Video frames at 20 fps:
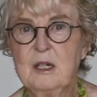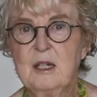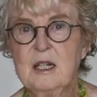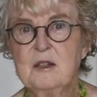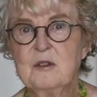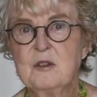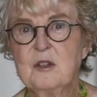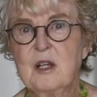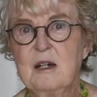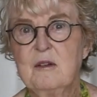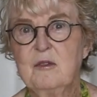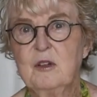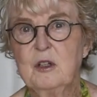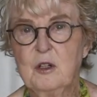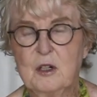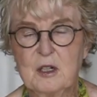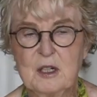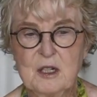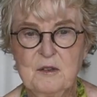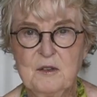let's have a
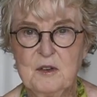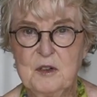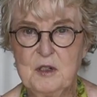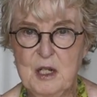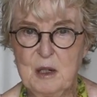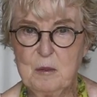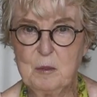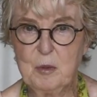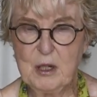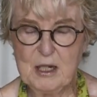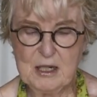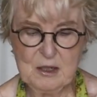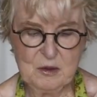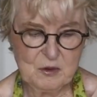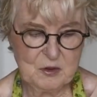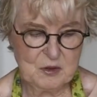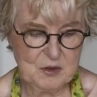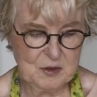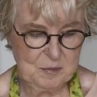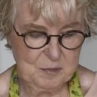look at the
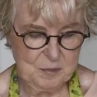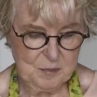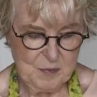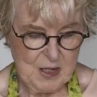templates.